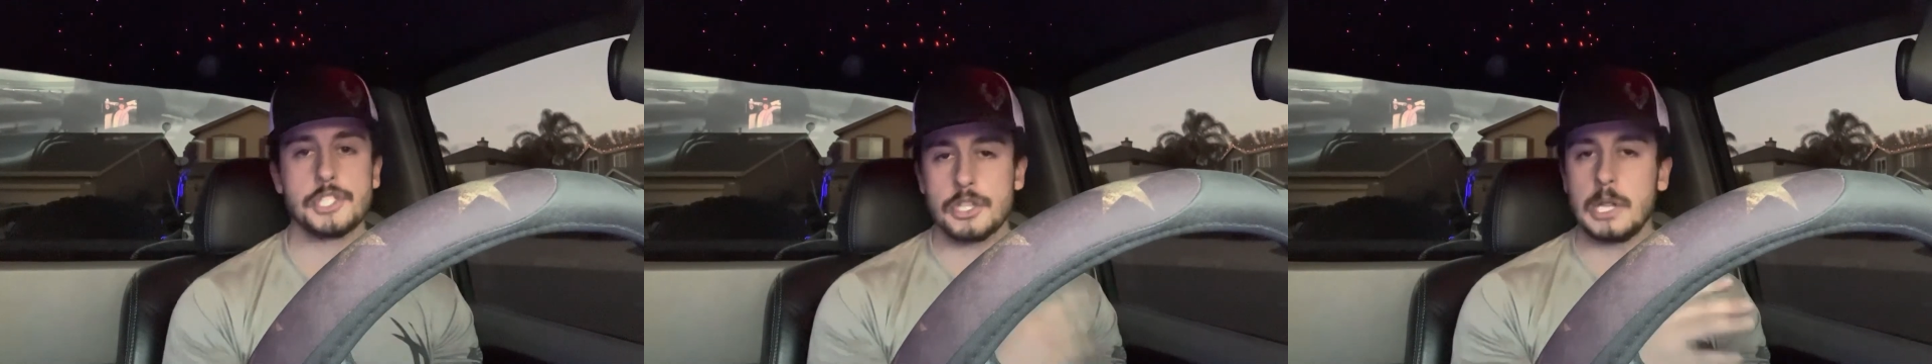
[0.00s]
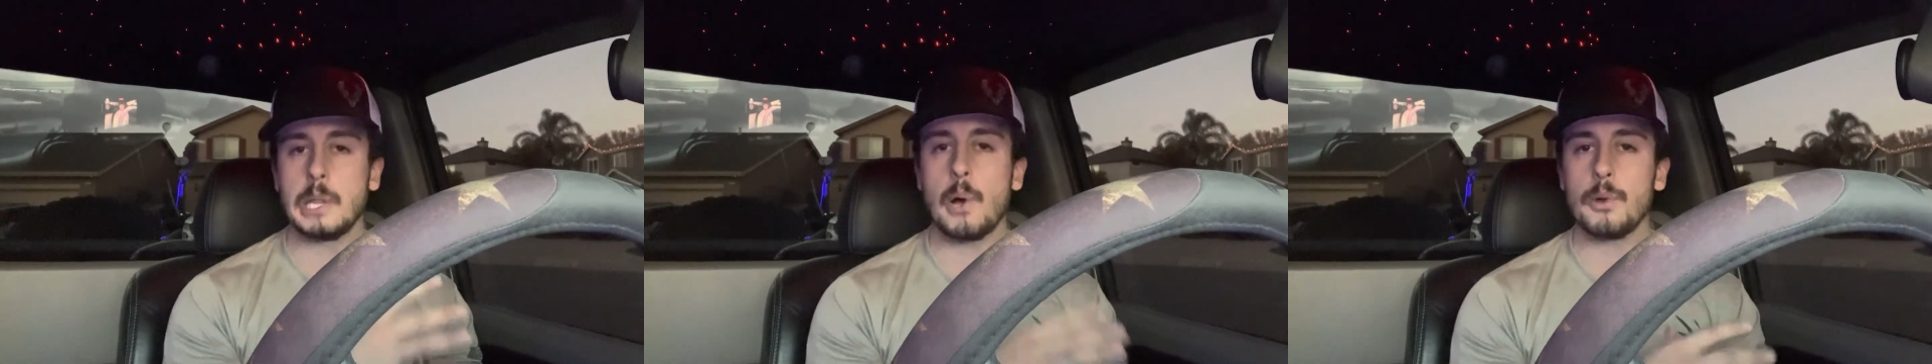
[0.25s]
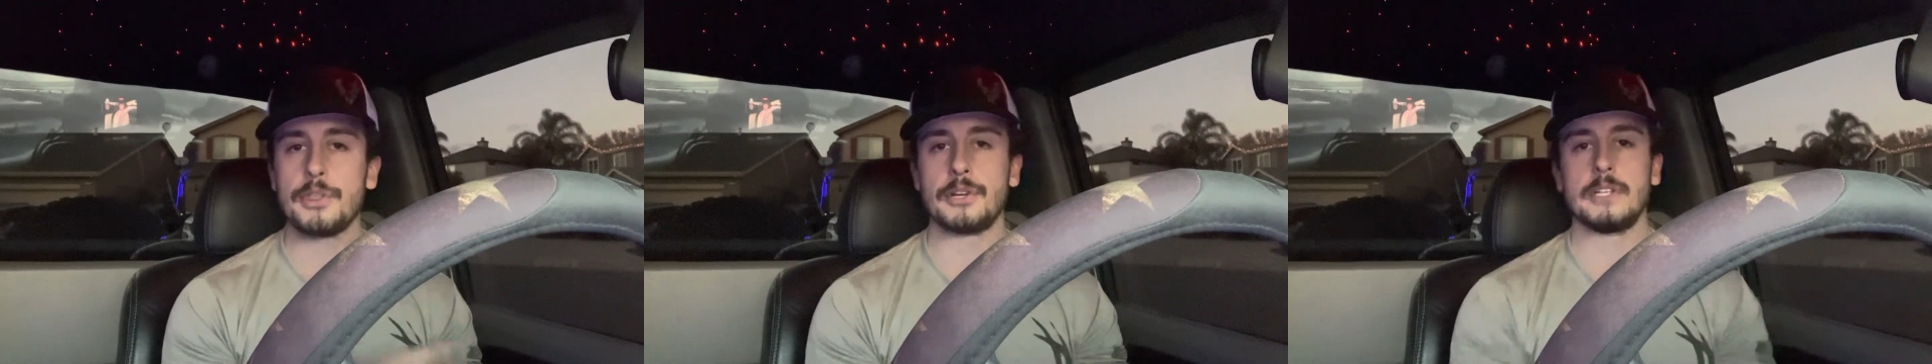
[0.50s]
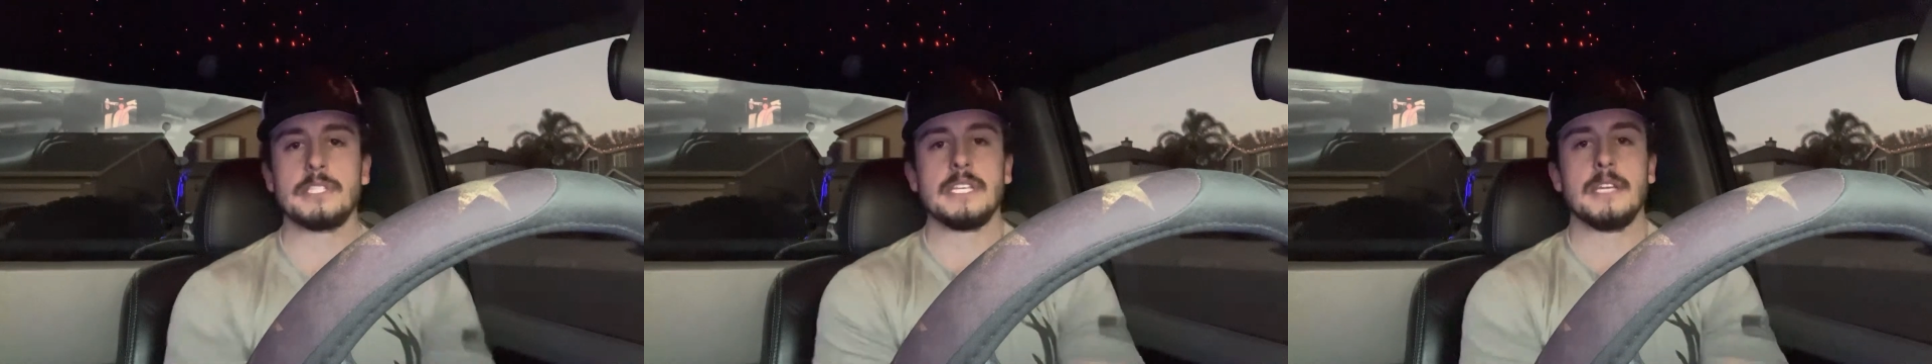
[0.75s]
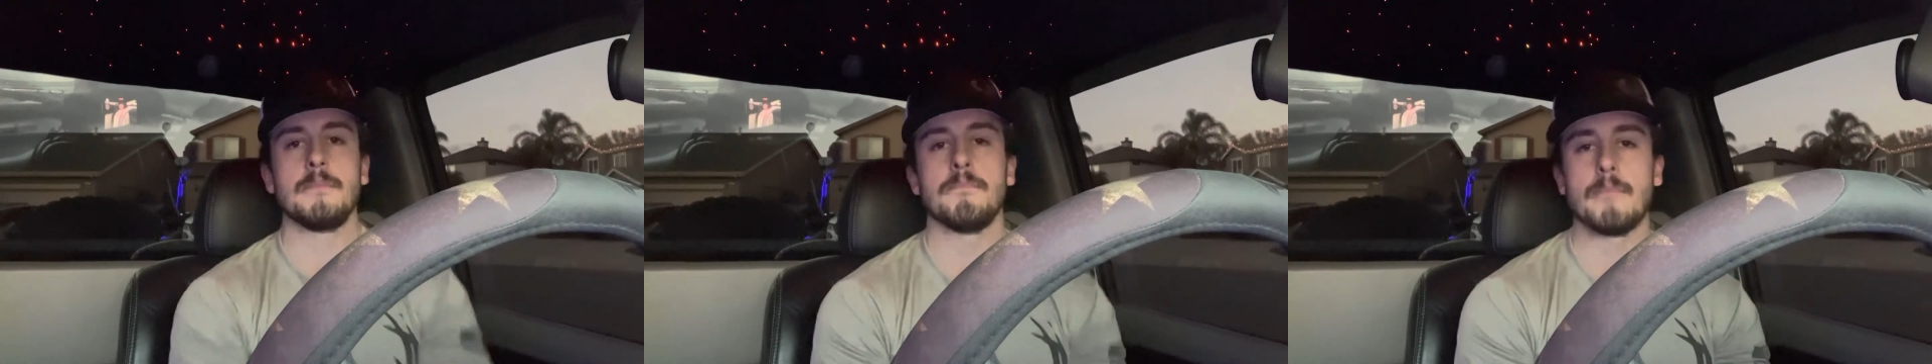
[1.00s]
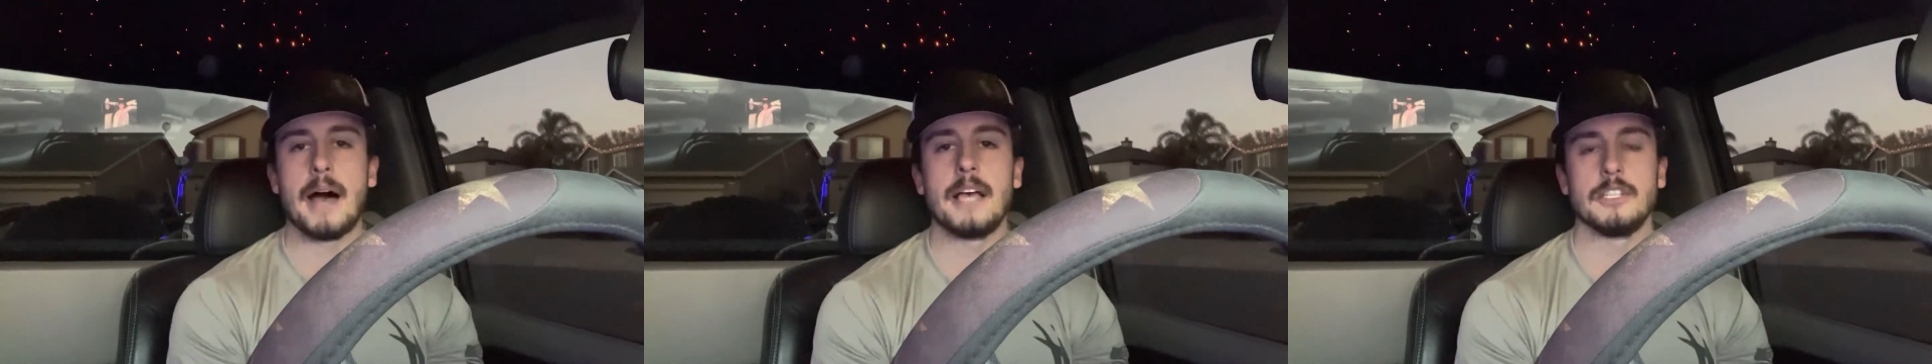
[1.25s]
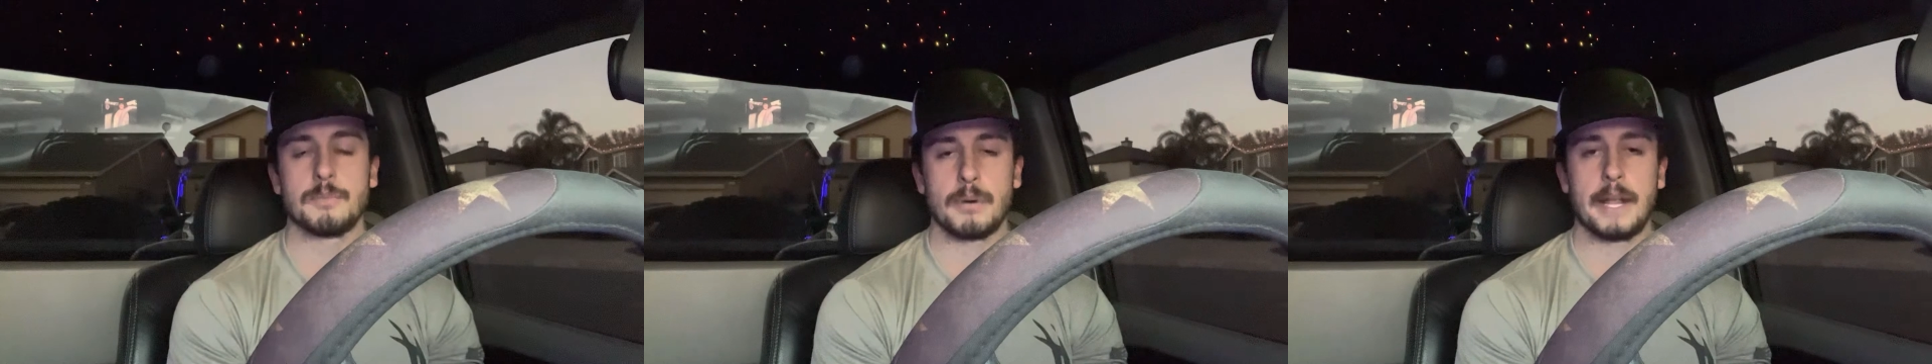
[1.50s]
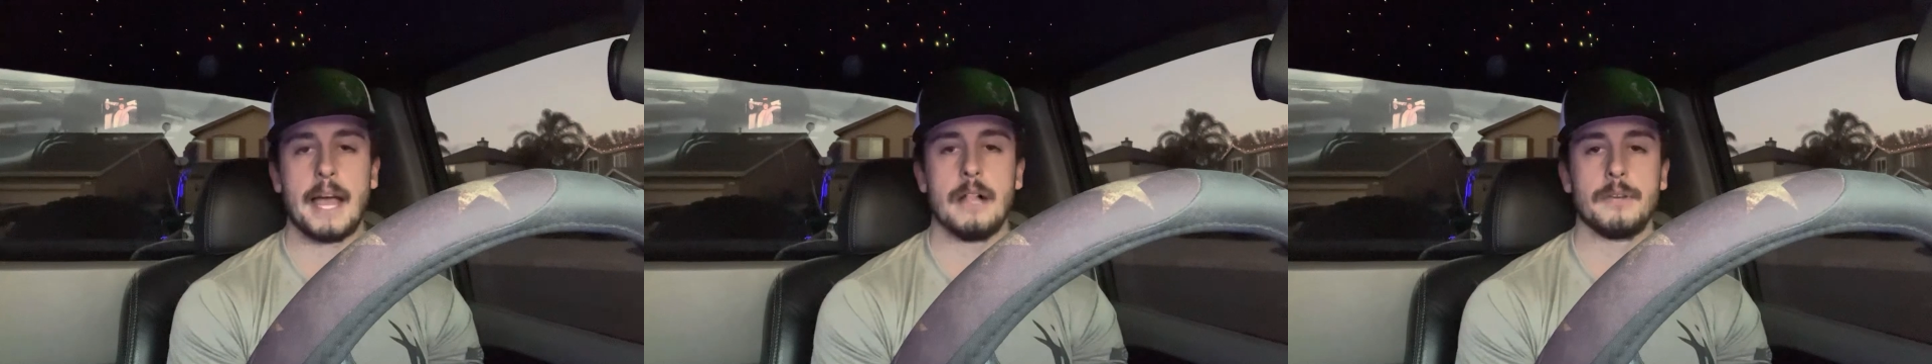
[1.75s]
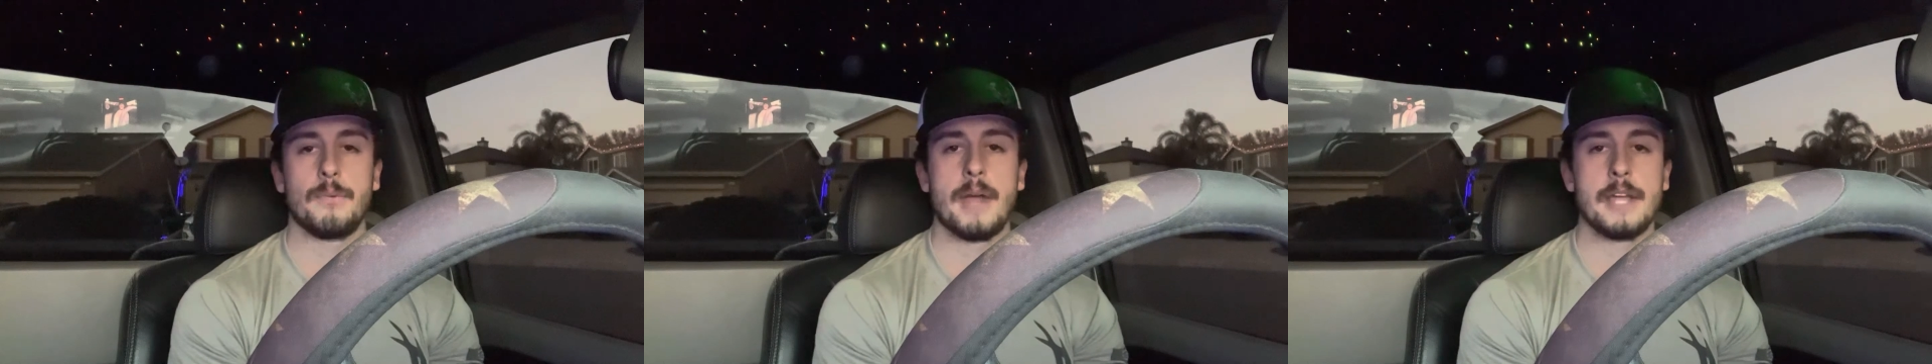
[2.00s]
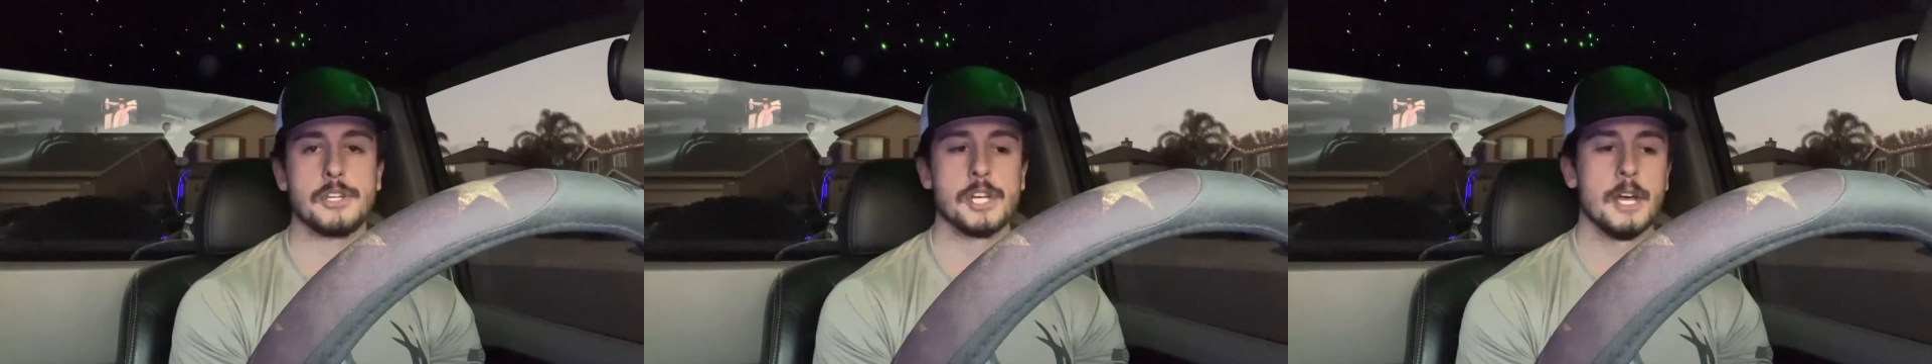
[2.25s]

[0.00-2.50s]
in the low 13 miles per gallon range.